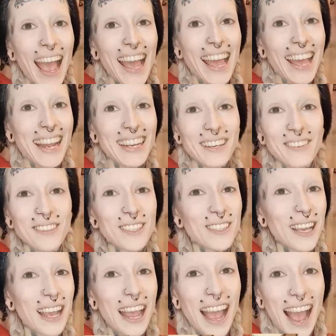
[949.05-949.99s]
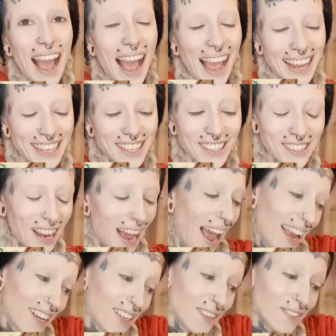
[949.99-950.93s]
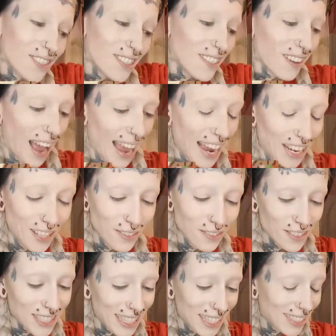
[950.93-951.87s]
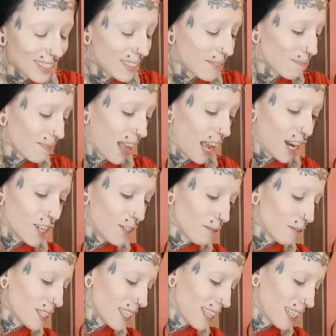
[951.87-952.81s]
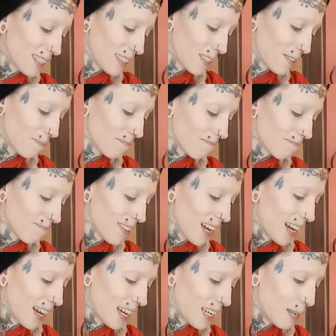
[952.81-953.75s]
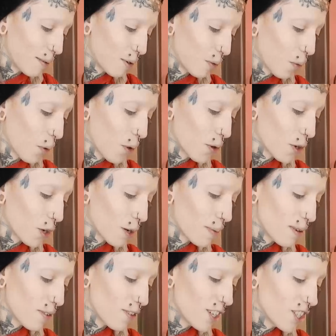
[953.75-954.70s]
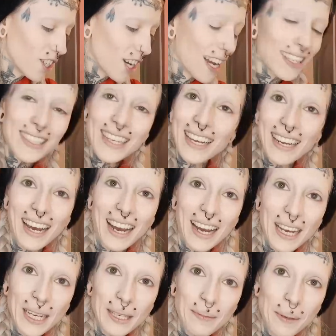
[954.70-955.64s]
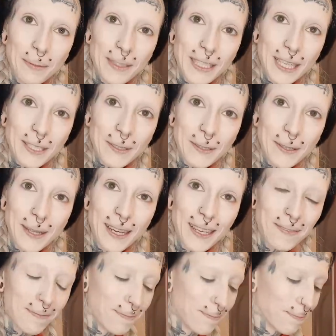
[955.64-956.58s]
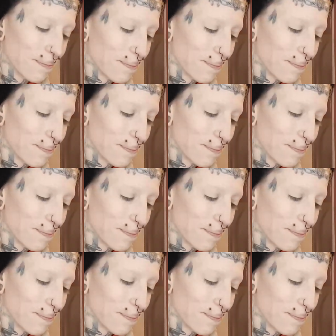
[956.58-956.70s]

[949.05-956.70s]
and it was eh, I couldn't I couldn't I couldn't resist. I couldn't resist. I named a roller derby reject, and I am obsessed with it.